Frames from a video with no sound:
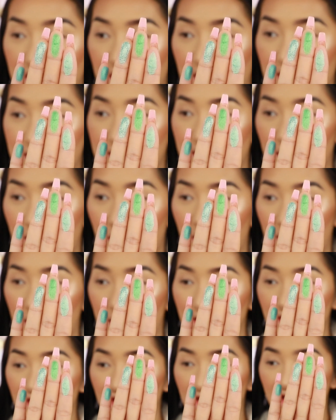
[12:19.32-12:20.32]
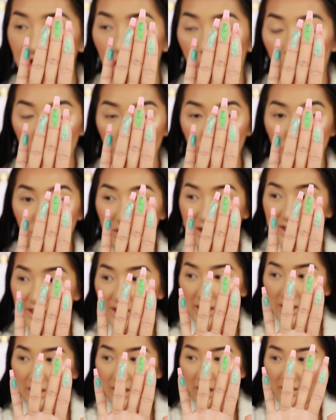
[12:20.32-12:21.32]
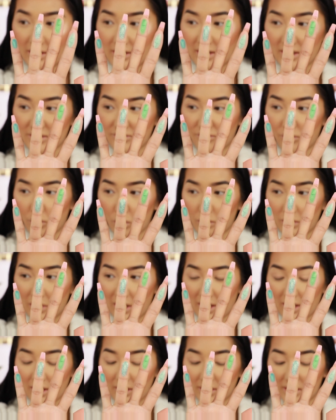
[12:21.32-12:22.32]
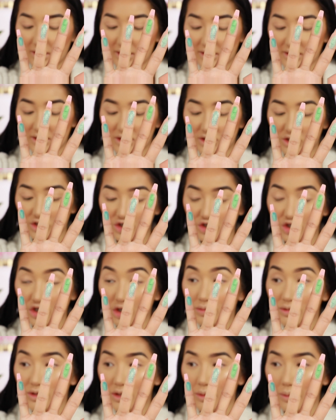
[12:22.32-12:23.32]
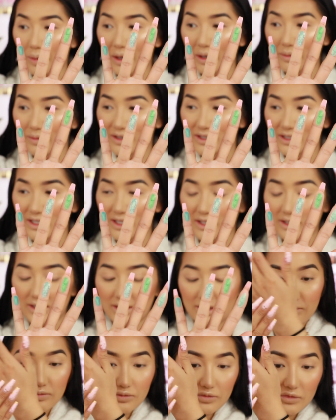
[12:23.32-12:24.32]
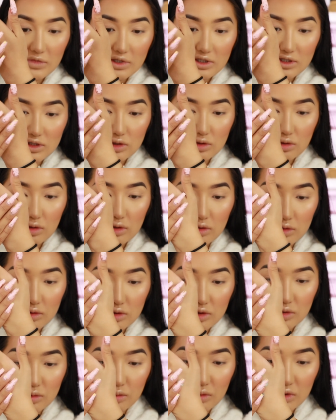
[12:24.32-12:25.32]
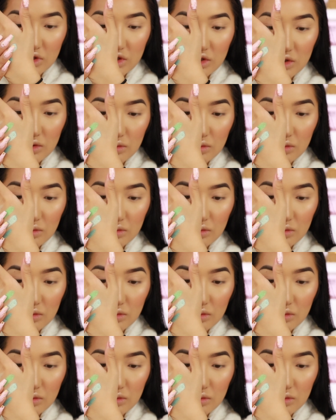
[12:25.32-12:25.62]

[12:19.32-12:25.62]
shades are so pretty. Like, this formula looks super, super pigmented. Let's do a little swatchy